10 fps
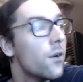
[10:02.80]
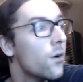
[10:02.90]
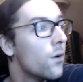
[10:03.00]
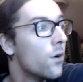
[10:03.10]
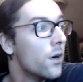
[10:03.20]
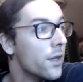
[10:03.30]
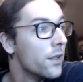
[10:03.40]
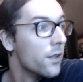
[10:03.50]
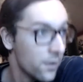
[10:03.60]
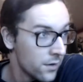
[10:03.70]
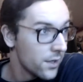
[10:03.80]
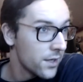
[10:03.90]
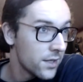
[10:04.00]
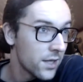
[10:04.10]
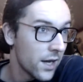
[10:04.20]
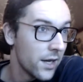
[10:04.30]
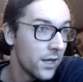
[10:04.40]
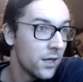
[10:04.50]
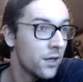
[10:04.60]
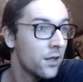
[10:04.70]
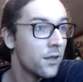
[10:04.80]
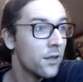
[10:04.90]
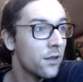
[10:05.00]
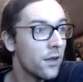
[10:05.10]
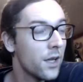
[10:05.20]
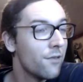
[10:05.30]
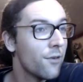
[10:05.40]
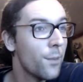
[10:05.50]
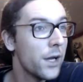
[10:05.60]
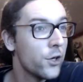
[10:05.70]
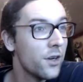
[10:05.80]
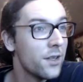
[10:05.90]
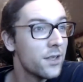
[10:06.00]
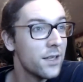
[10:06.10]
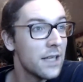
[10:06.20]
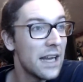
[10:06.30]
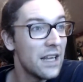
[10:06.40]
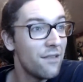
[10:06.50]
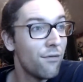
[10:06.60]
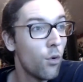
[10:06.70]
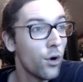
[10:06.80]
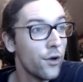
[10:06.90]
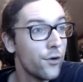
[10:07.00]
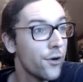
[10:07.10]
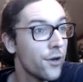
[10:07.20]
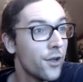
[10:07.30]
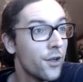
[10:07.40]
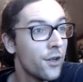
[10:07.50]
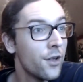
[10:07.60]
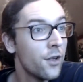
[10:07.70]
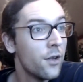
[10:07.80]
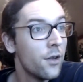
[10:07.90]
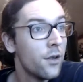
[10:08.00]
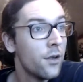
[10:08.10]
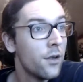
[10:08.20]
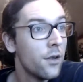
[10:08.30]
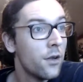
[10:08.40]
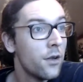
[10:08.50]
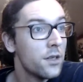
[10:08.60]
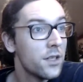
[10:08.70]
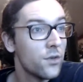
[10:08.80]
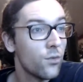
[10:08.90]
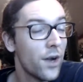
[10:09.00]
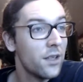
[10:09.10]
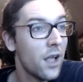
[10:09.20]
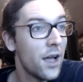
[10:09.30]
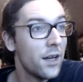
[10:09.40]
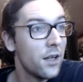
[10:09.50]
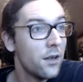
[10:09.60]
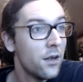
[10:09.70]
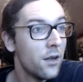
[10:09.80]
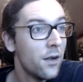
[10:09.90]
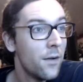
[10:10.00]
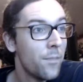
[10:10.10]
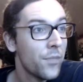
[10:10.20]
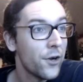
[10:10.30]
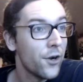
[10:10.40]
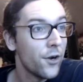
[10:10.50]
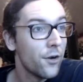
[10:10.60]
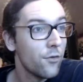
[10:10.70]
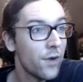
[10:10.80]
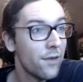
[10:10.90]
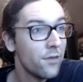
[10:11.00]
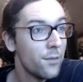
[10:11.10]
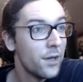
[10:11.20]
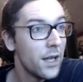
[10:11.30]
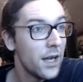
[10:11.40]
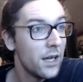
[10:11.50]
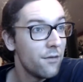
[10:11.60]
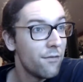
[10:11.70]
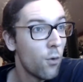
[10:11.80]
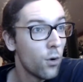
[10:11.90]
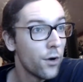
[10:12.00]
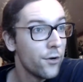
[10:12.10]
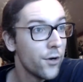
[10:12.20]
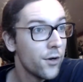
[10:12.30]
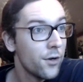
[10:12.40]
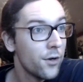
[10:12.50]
on this site information, it says 8,400. It says red line or rev limit at 8,400.